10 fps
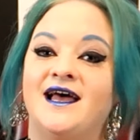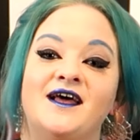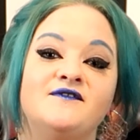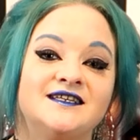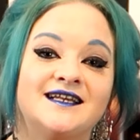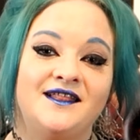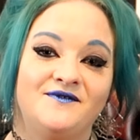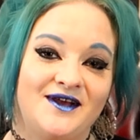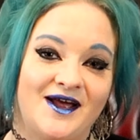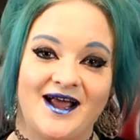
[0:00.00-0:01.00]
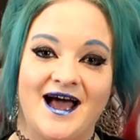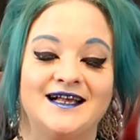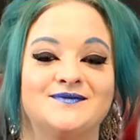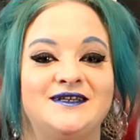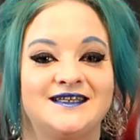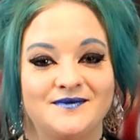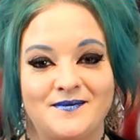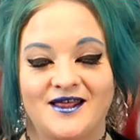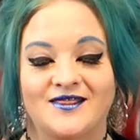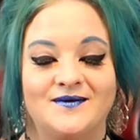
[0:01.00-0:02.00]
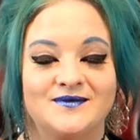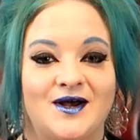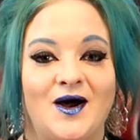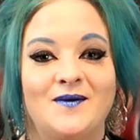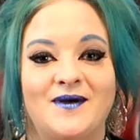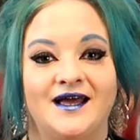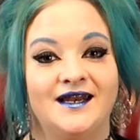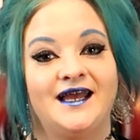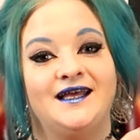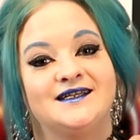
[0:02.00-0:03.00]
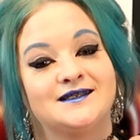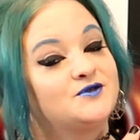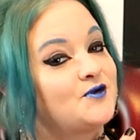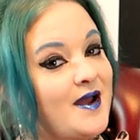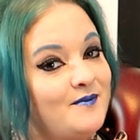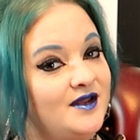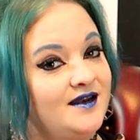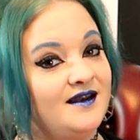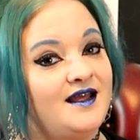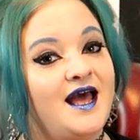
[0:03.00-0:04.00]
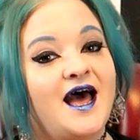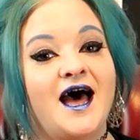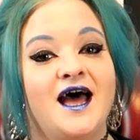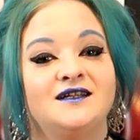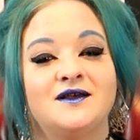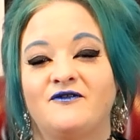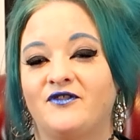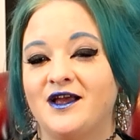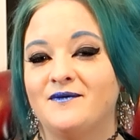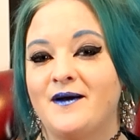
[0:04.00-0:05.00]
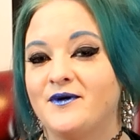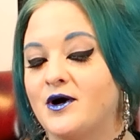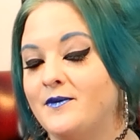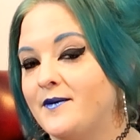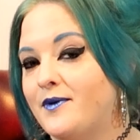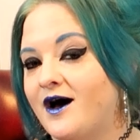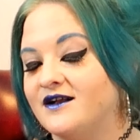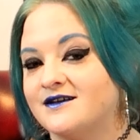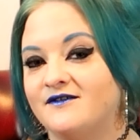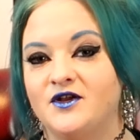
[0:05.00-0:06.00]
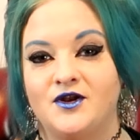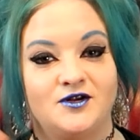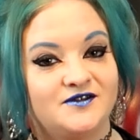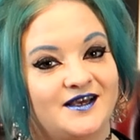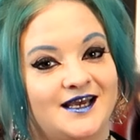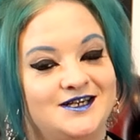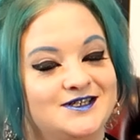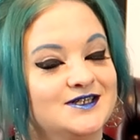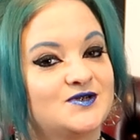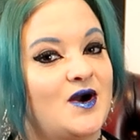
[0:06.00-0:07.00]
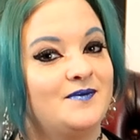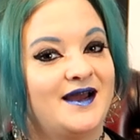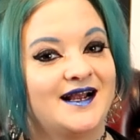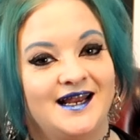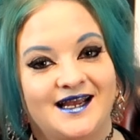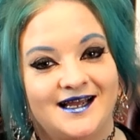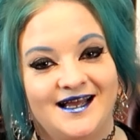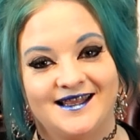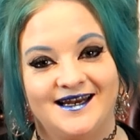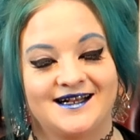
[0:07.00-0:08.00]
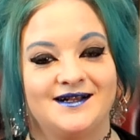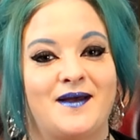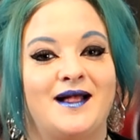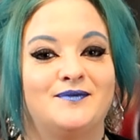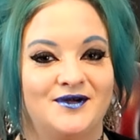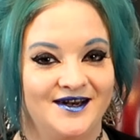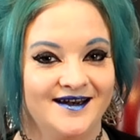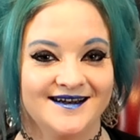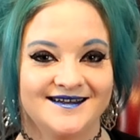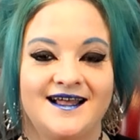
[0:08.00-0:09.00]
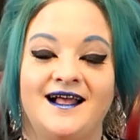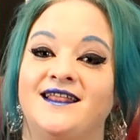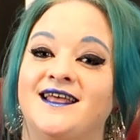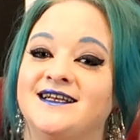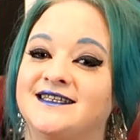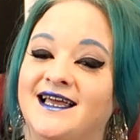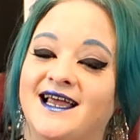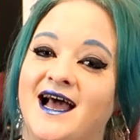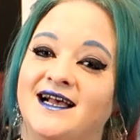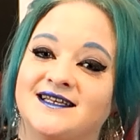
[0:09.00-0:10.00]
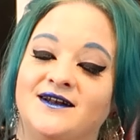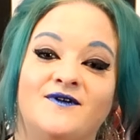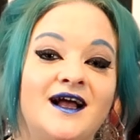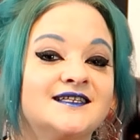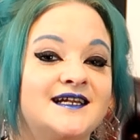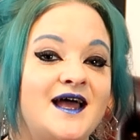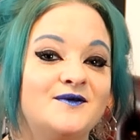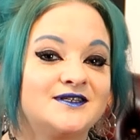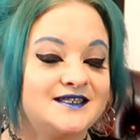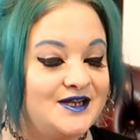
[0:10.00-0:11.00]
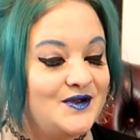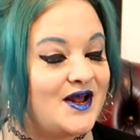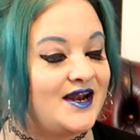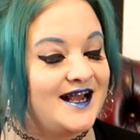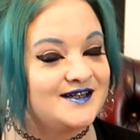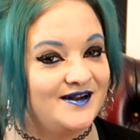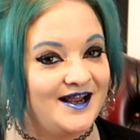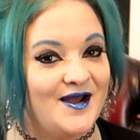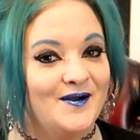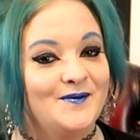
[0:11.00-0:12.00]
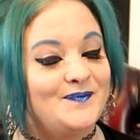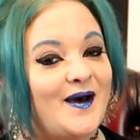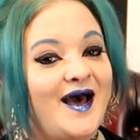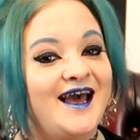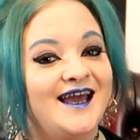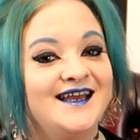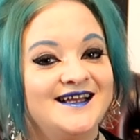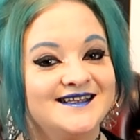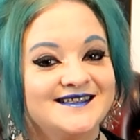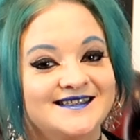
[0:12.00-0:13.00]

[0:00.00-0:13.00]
Now if you did like the video guys, please give me a big thumbs up and hit the subscribe button. And think about becoming part of the notification squad by clicking the little bell button. Thanks again guys and Rags and I will see you in our next video. Bye!